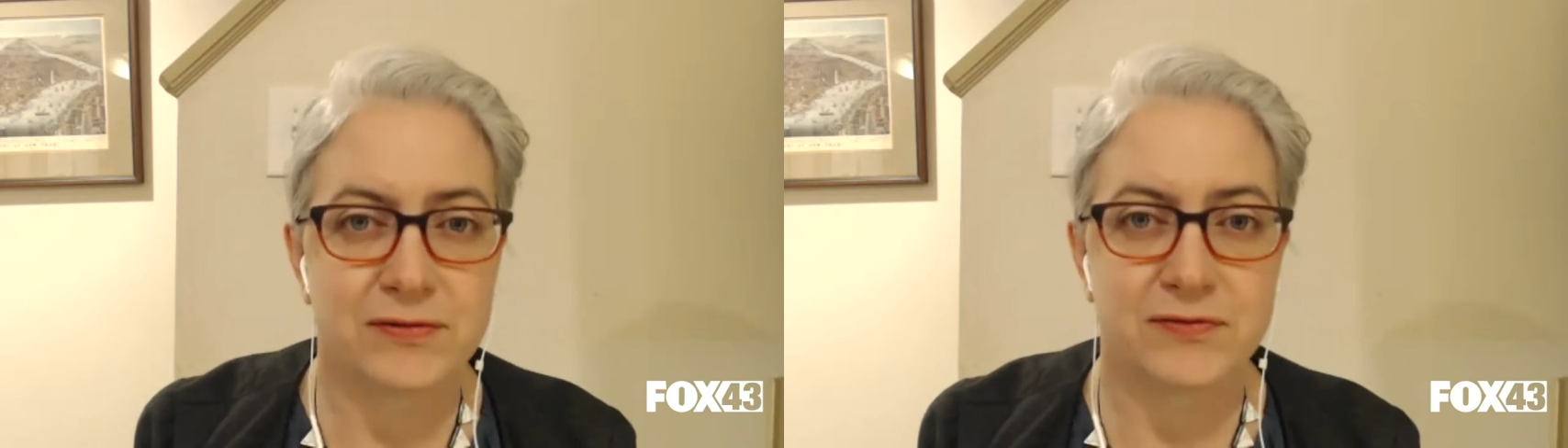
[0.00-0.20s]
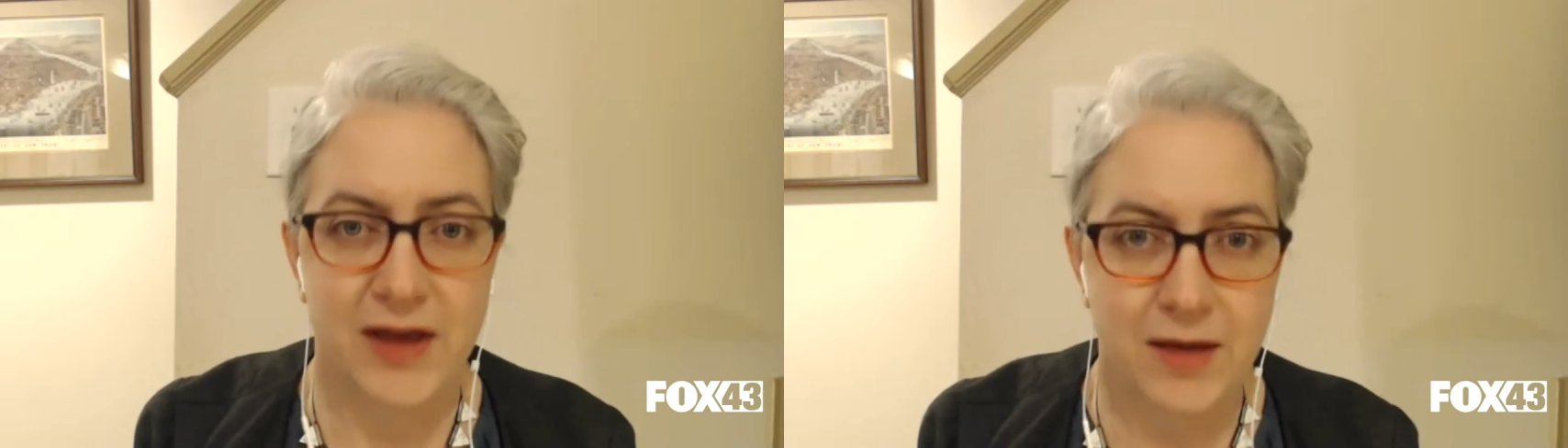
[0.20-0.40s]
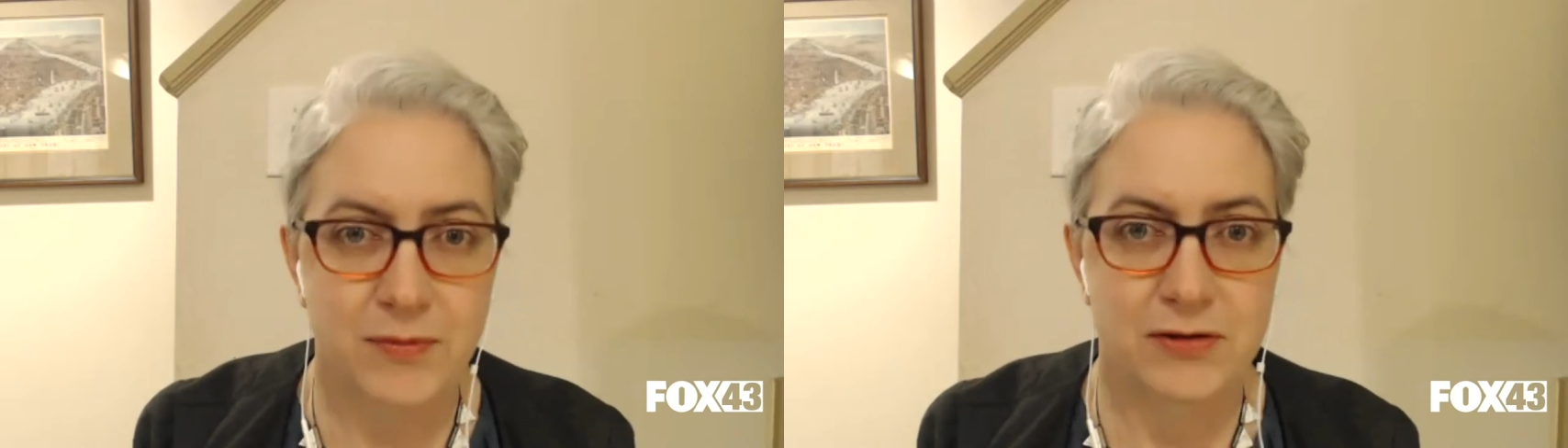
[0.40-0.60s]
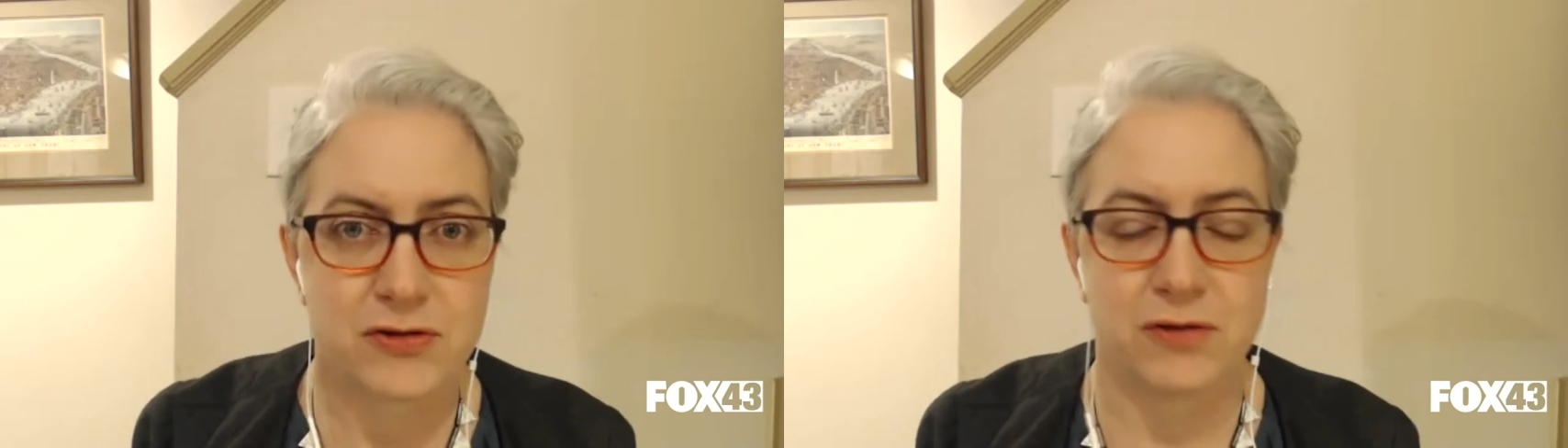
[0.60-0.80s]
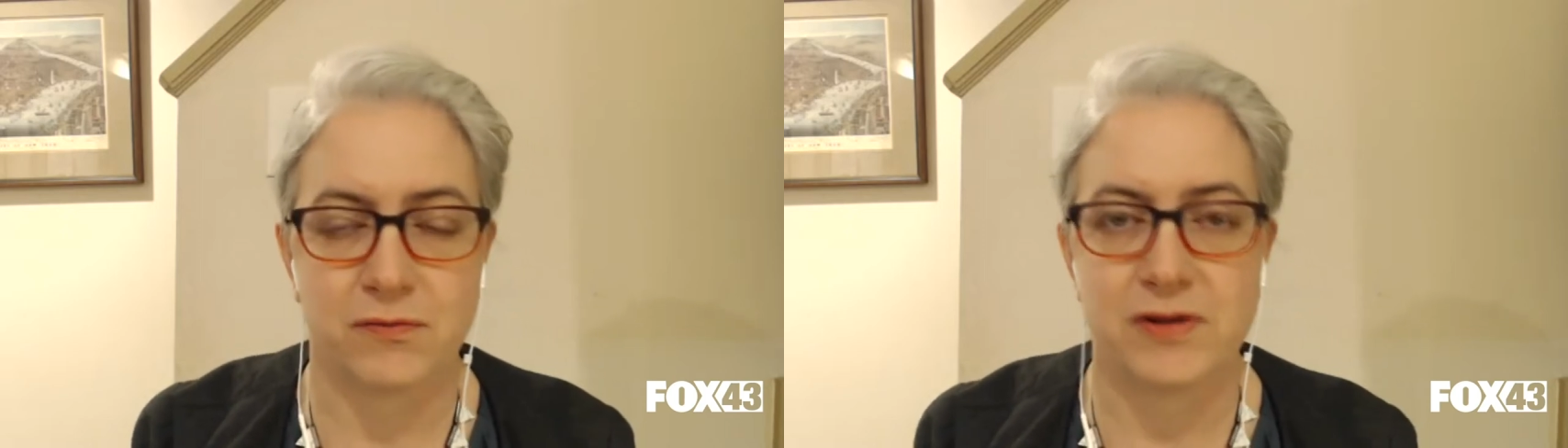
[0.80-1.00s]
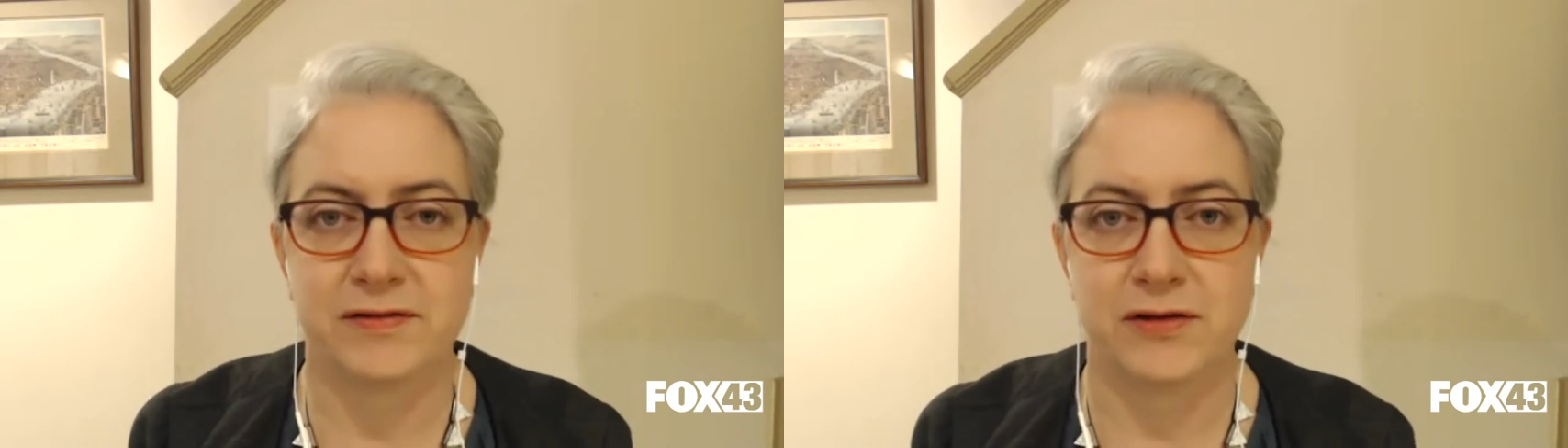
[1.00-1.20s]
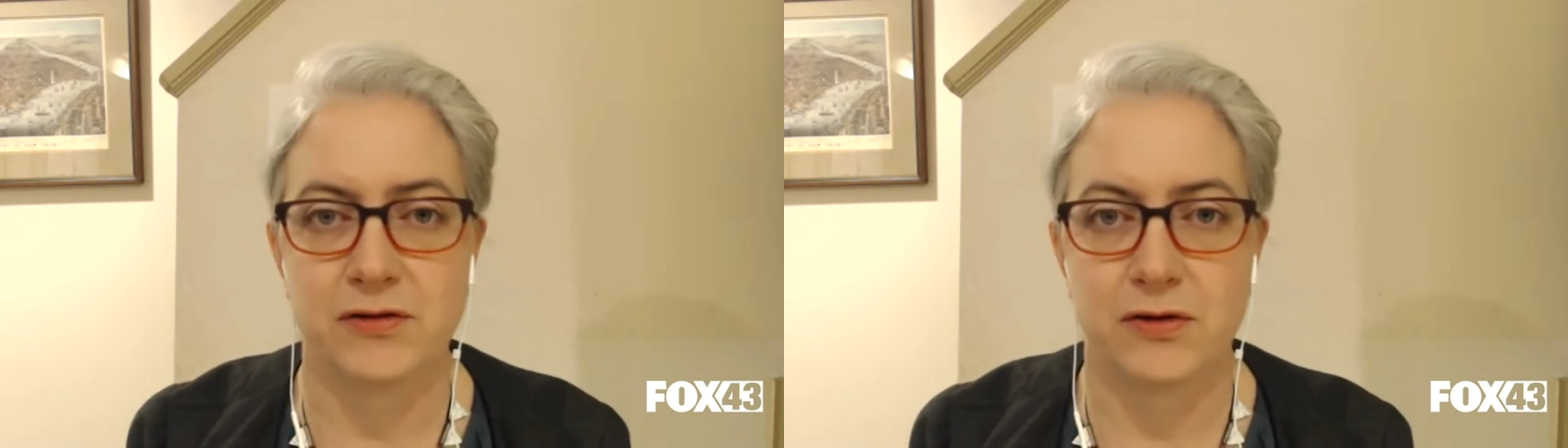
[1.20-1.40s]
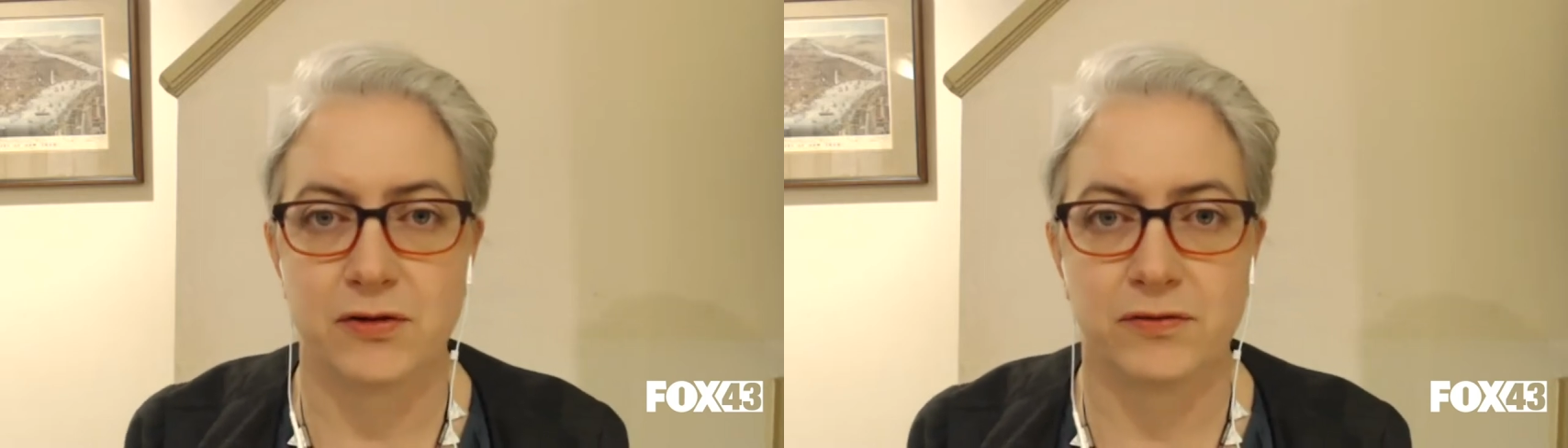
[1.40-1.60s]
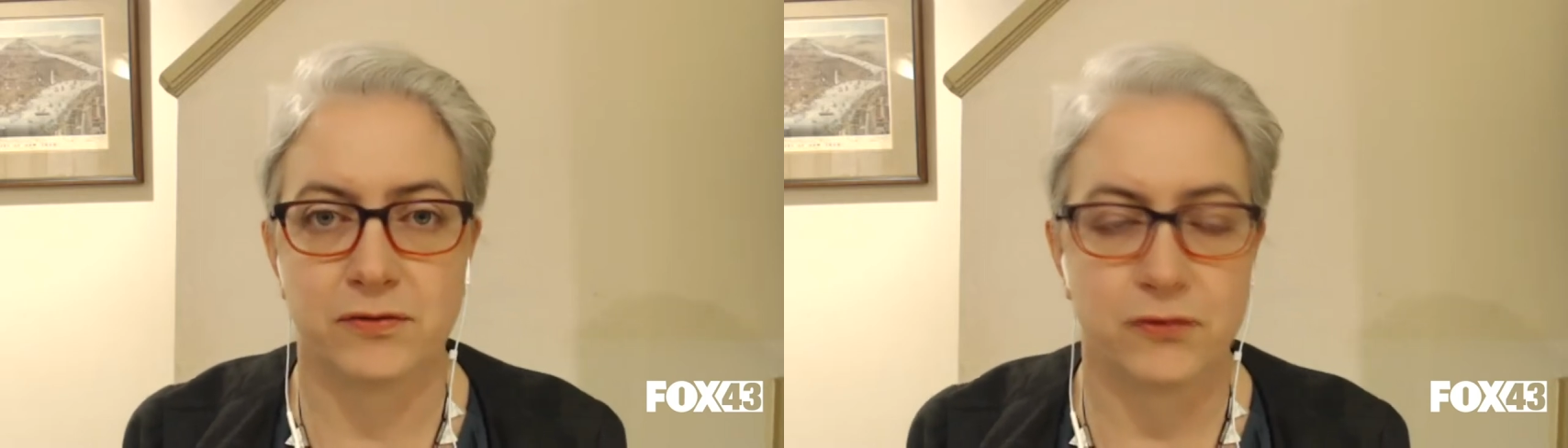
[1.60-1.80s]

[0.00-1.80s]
of damage in recent years